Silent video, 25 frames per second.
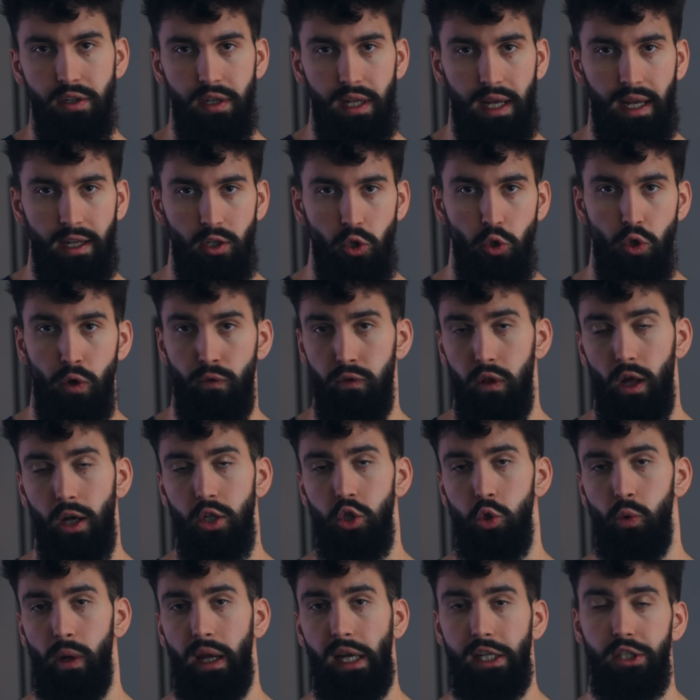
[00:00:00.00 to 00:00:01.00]
day due to
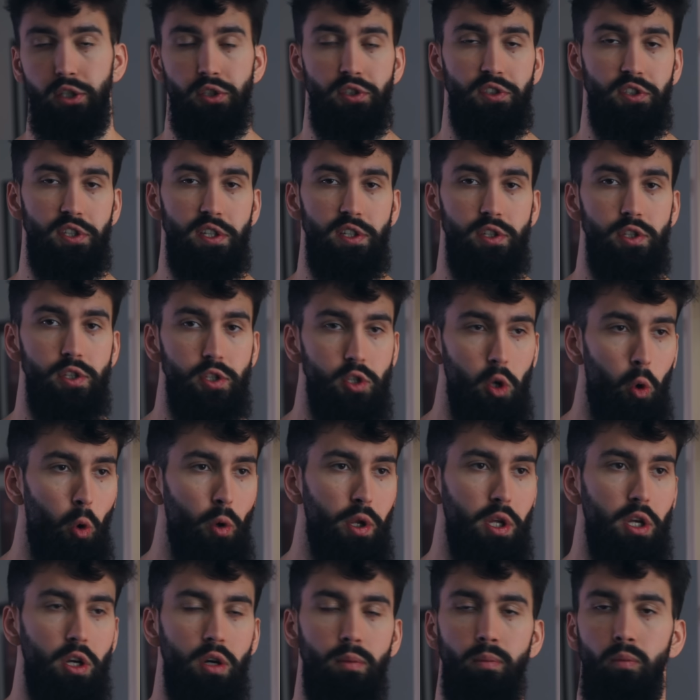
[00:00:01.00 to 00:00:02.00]
fluctuations in
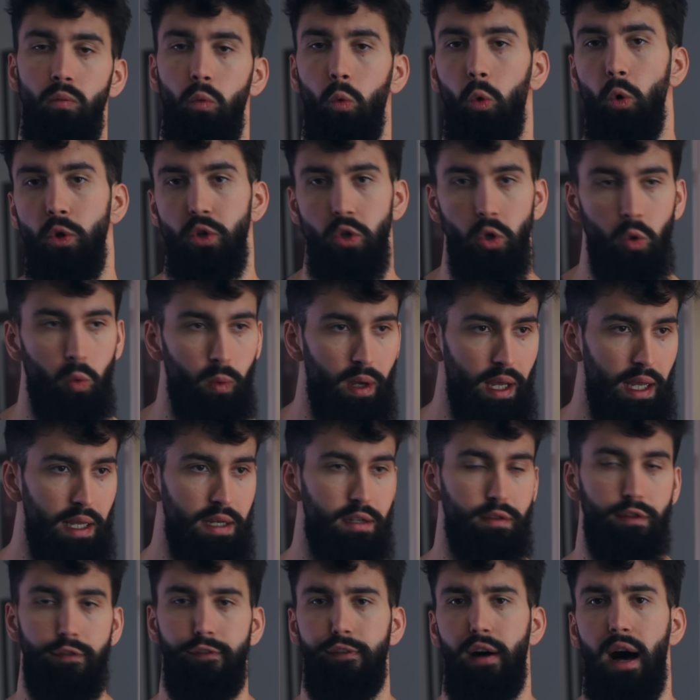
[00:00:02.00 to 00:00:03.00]
sodium, water
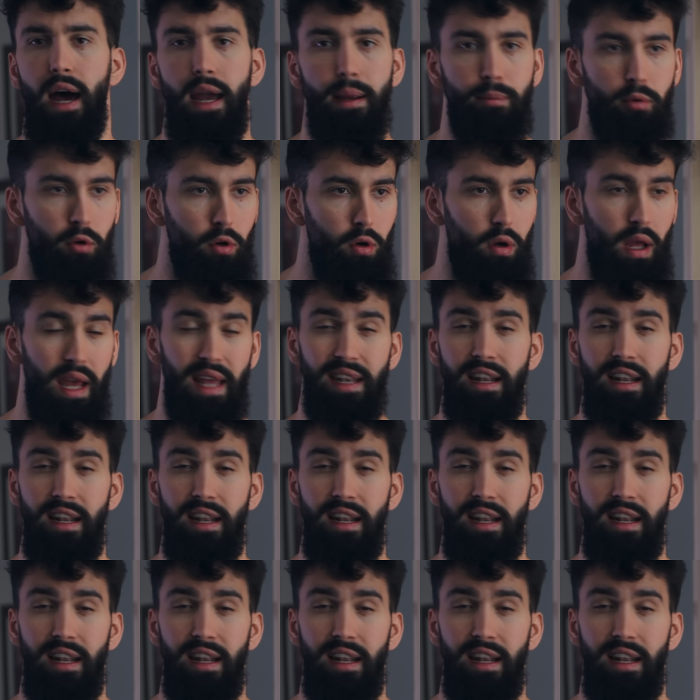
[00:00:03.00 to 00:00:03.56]
weight, fiber,